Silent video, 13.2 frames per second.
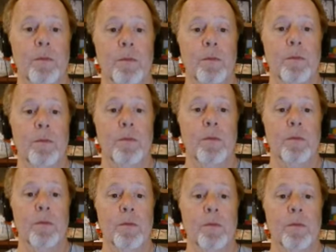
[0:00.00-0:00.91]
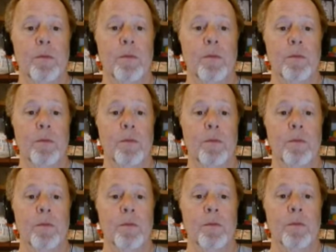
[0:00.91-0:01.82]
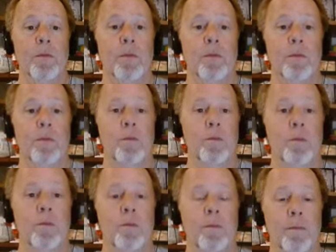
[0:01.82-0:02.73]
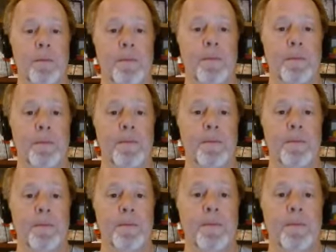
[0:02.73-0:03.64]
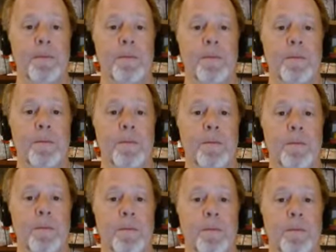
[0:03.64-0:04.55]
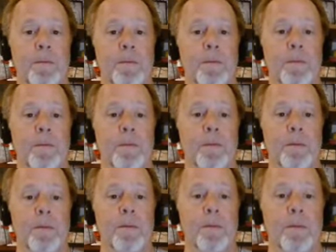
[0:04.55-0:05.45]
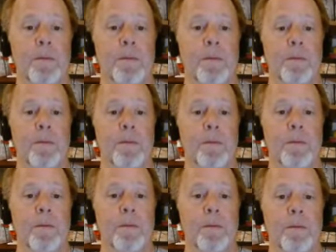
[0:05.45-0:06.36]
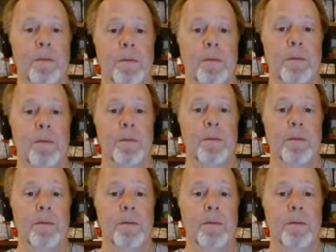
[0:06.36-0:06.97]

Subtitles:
[no speech]